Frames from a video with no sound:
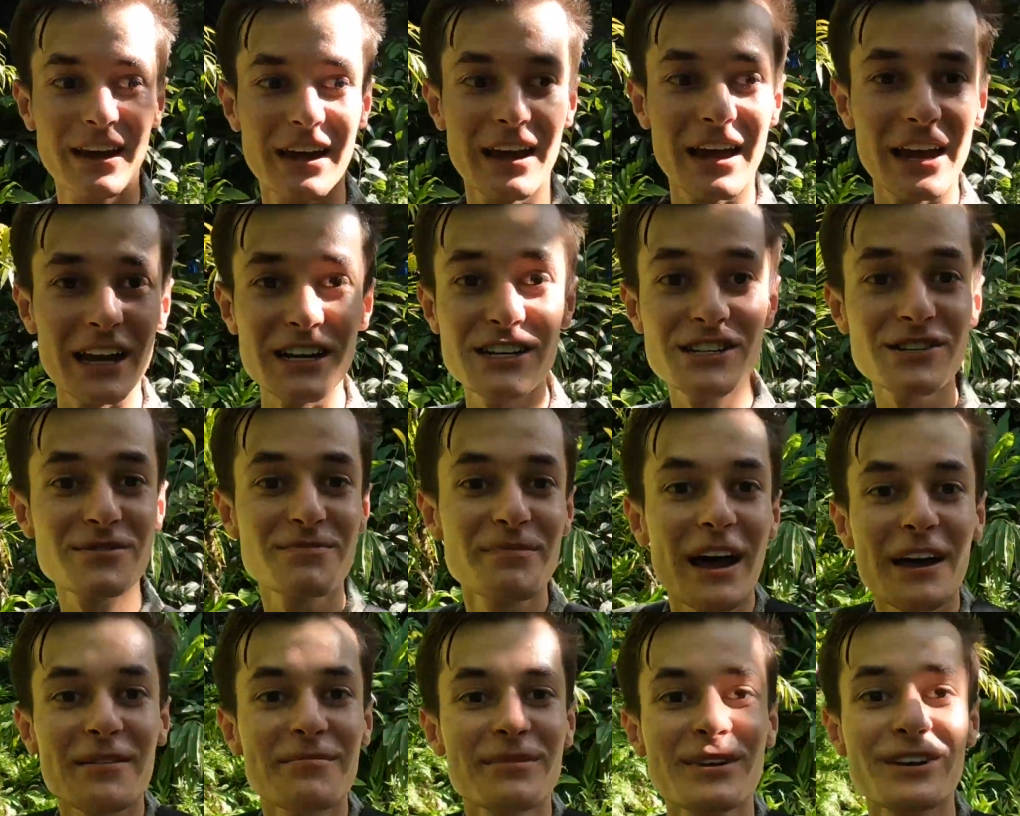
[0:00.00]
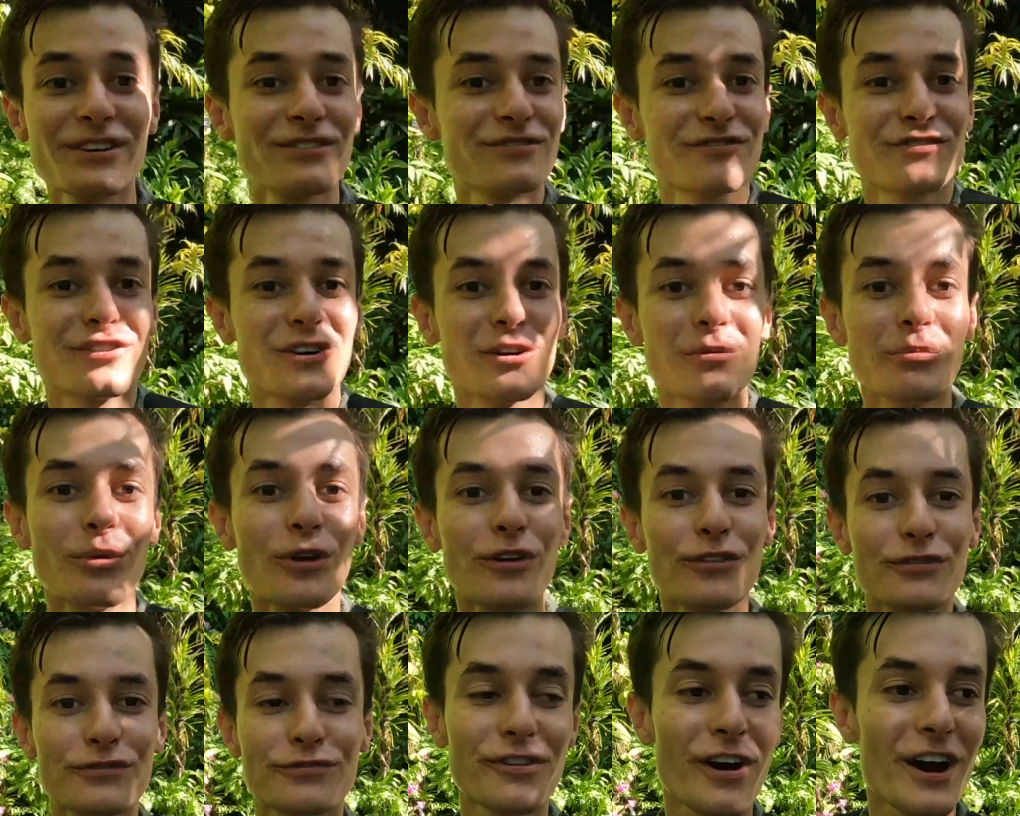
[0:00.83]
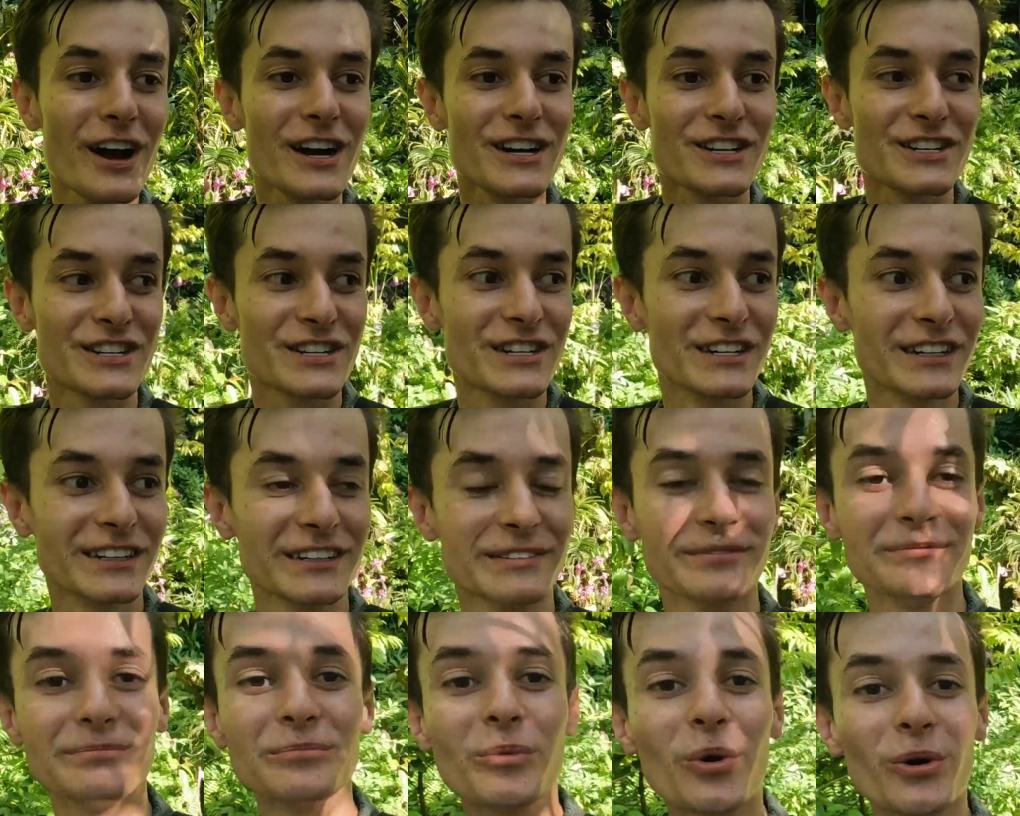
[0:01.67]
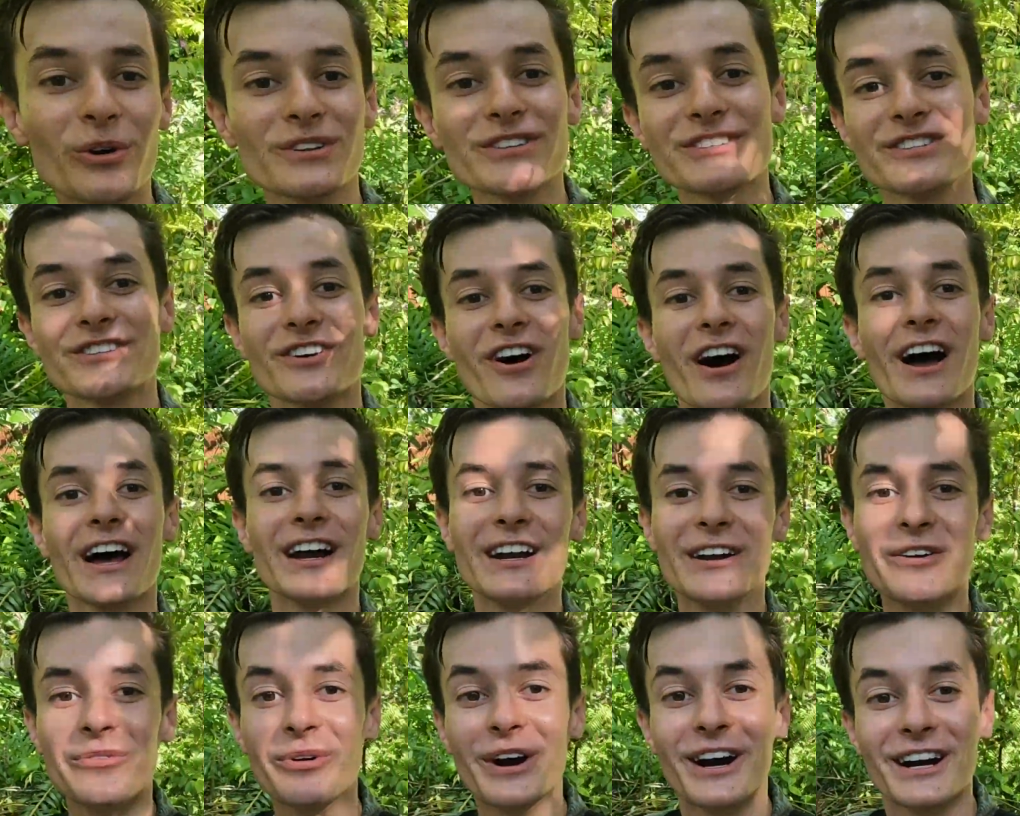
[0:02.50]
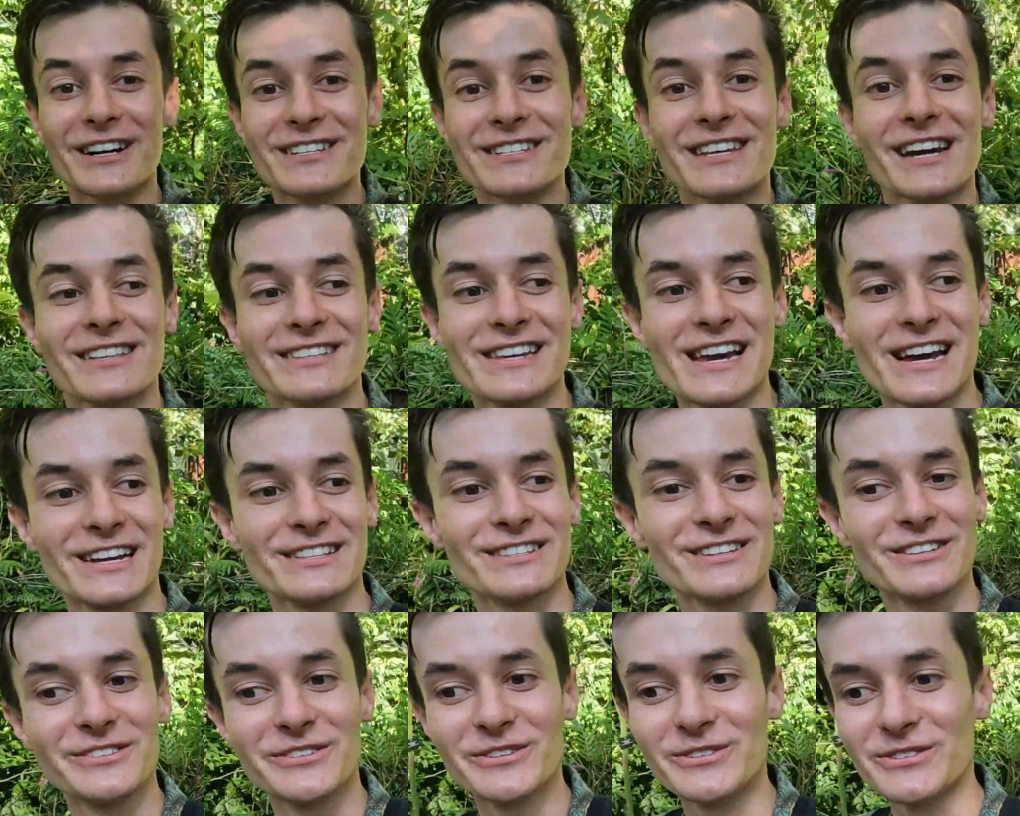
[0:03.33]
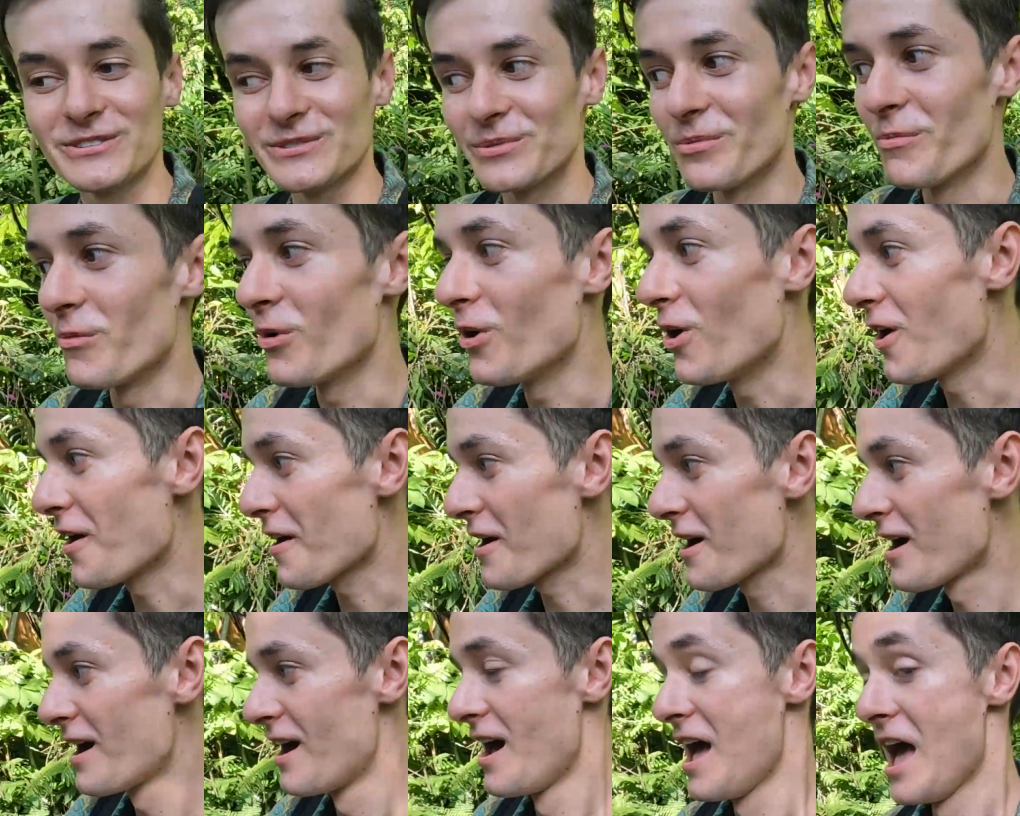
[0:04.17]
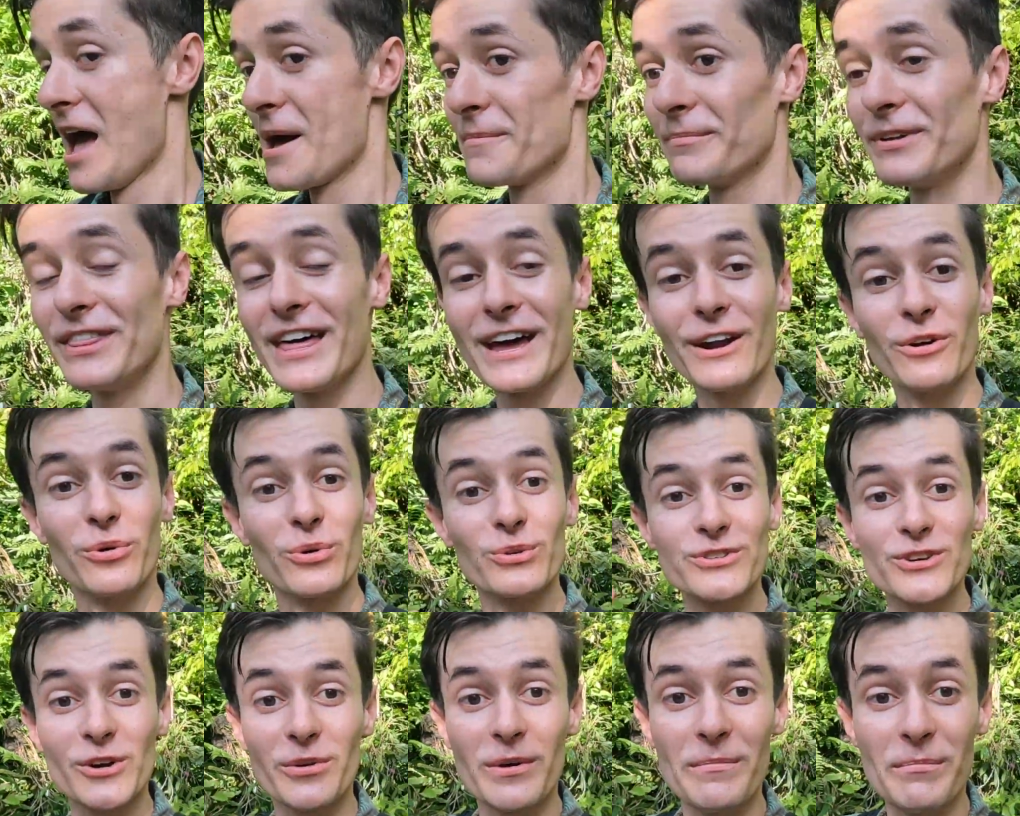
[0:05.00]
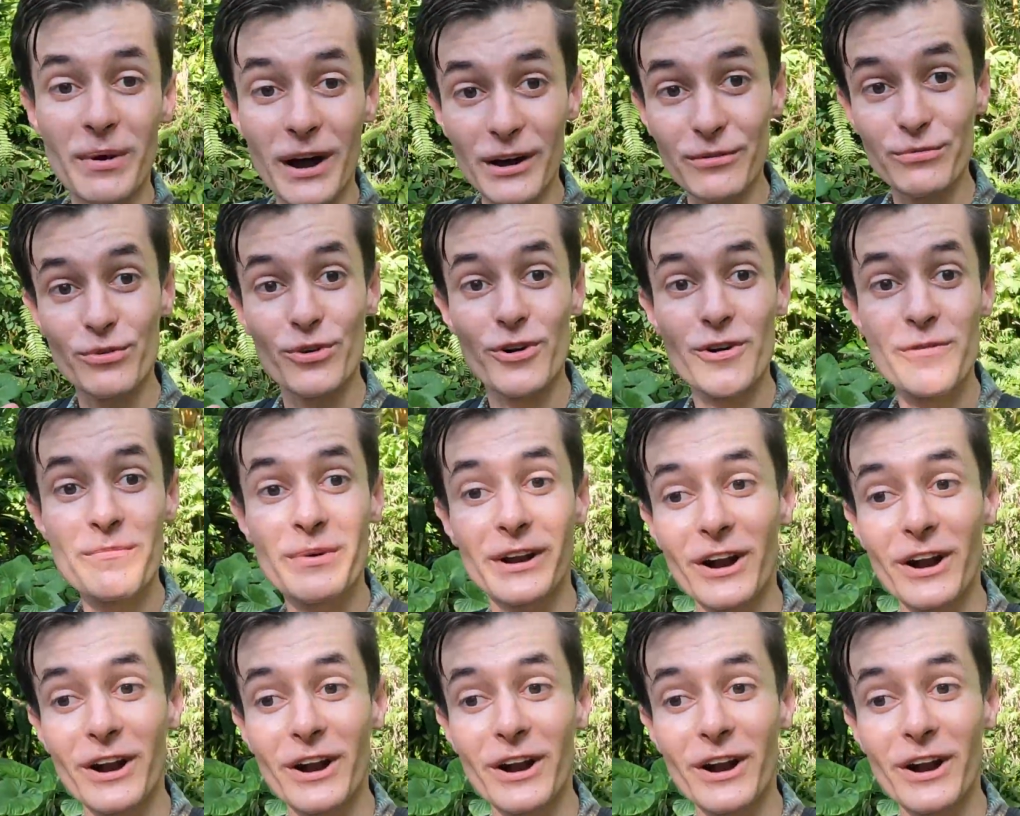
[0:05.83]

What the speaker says: it just made me feel more fresh and more excited when I sat down to do some work. But then also in my room at